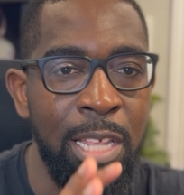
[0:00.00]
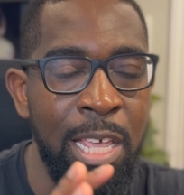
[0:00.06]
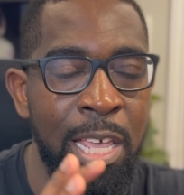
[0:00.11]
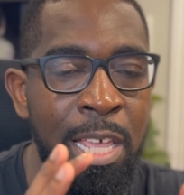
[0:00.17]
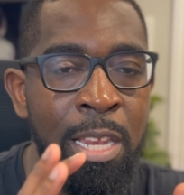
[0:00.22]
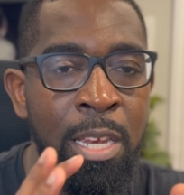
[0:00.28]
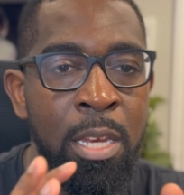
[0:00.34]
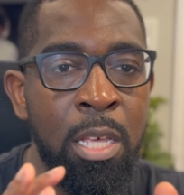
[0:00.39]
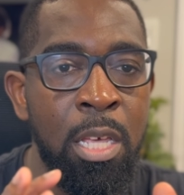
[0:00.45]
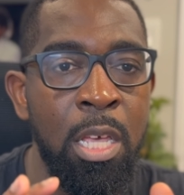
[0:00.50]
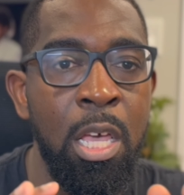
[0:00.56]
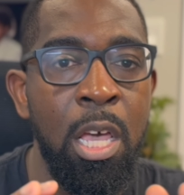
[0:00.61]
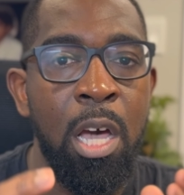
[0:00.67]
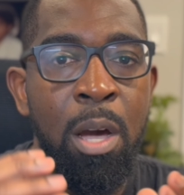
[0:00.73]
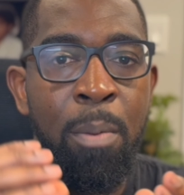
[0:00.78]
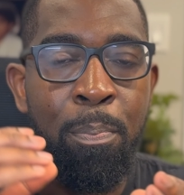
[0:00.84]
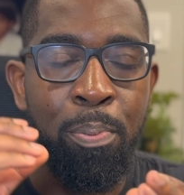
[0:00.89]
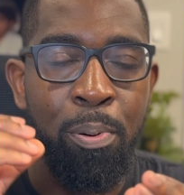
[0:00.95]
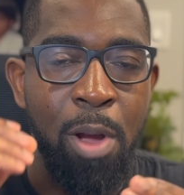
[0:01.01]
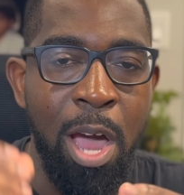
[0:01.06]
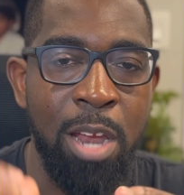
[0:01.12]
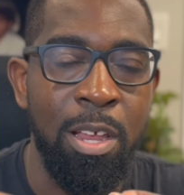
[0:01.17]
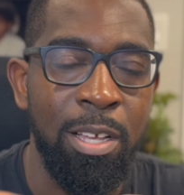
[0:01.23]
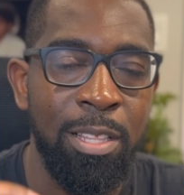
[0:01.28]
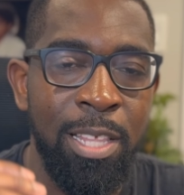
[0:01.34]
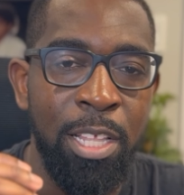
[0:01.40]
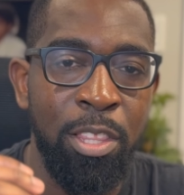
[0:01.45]
in a
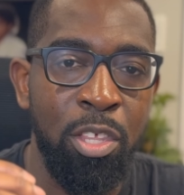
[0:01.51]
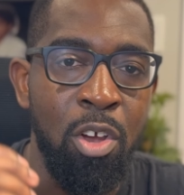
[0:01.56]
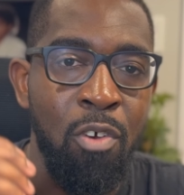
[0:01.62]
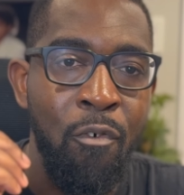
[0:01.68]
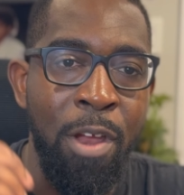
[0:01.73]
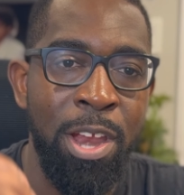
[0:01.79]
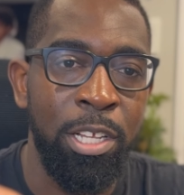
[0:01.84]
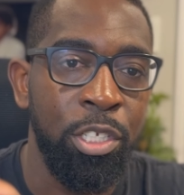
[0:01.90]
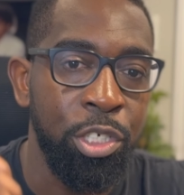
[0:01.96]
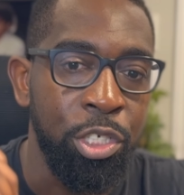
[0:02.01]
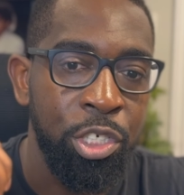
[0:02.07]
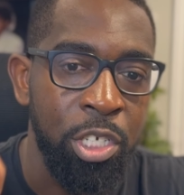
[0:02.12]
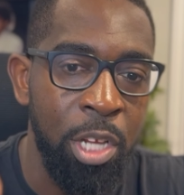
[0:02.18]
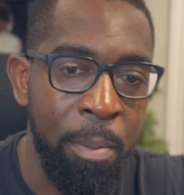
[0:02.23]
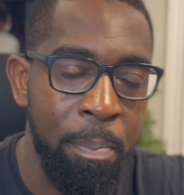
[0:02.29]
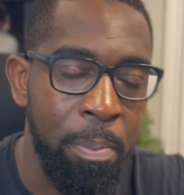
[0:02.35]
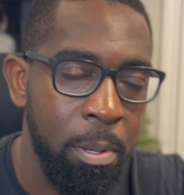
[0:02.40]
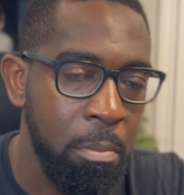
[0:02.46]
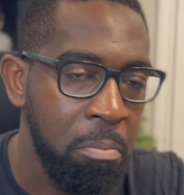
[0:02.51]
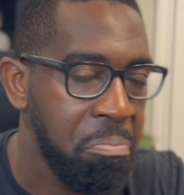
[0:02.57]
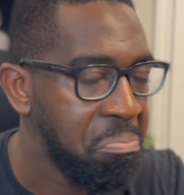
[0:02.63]
product that they're ready to ship.